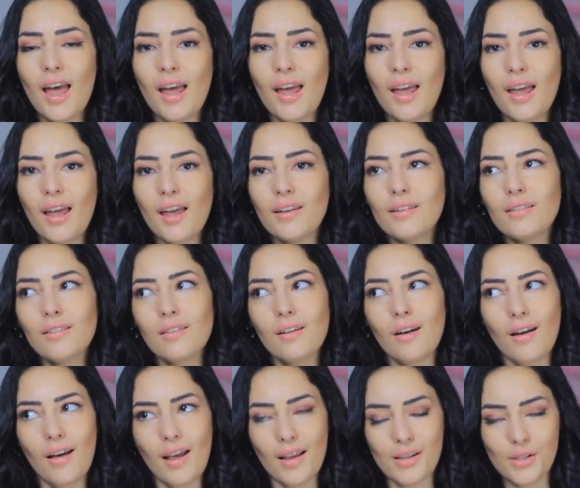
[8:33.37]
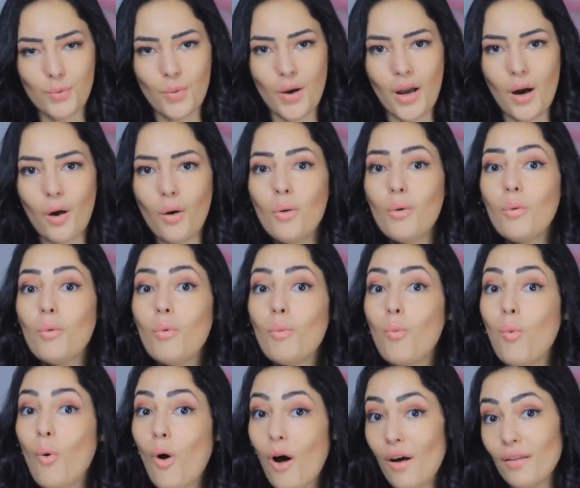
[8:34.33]
and as well,
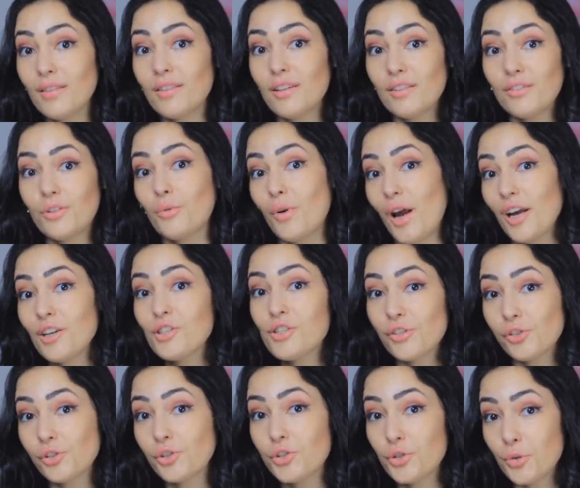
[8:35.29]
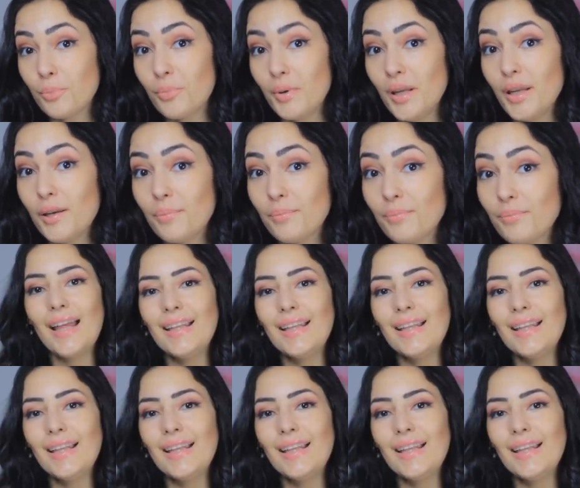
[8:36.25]
what the direction should be.